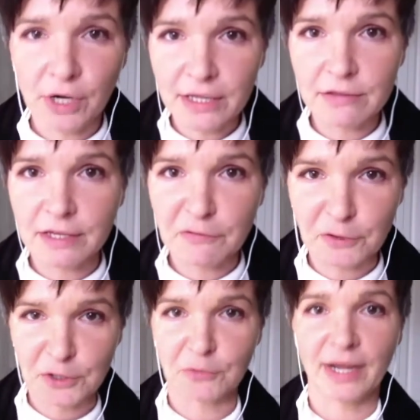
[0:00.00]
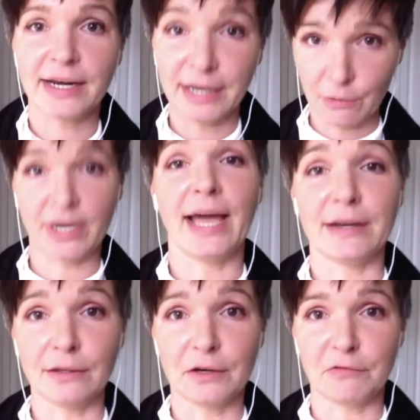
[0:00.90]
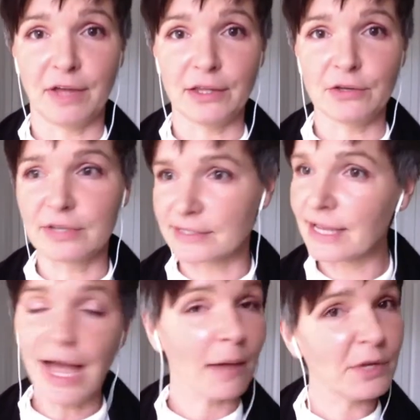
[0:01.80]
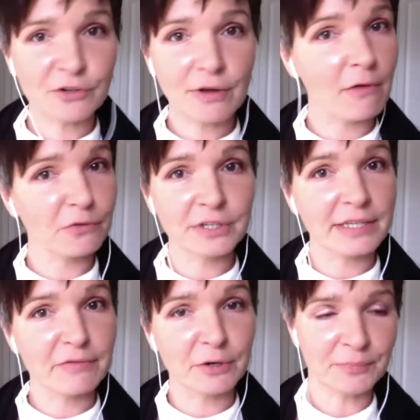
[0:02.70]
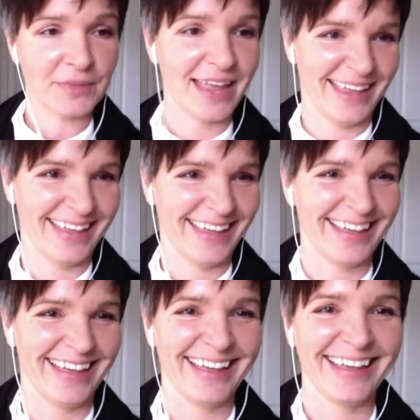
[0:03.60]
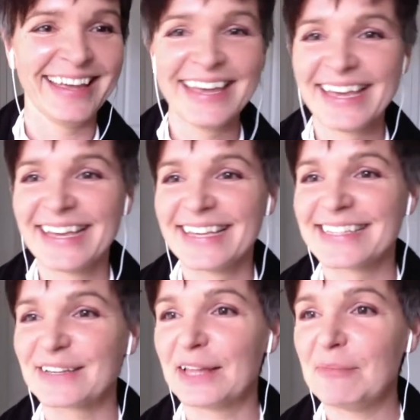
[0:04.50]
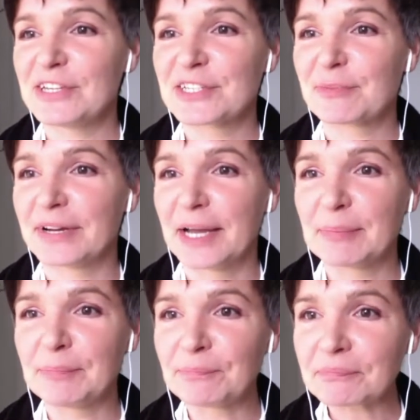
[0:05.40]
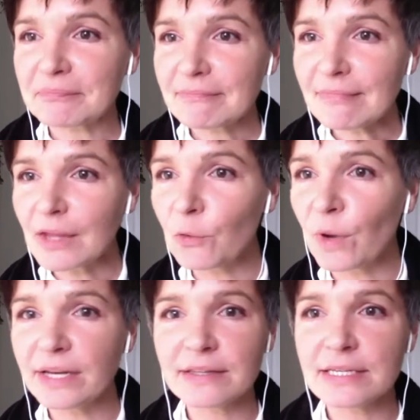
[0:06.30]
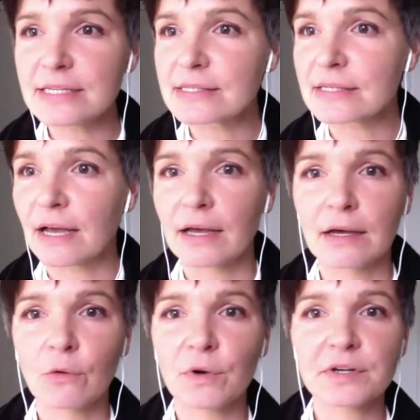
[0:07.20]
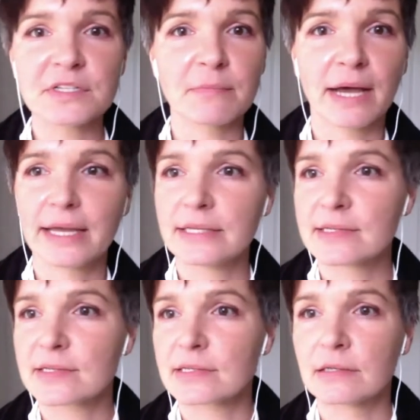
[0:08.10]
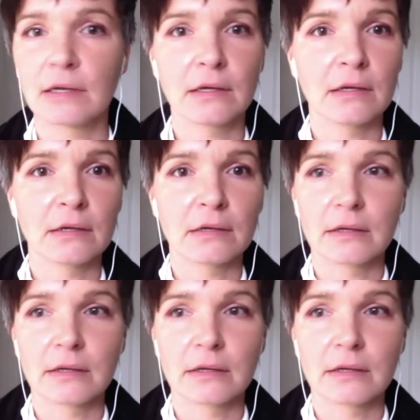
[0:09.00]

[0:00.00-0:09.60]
uh, special script here? Okay. So let me just make sure I've got this over here. Bear with me here, friends. All right.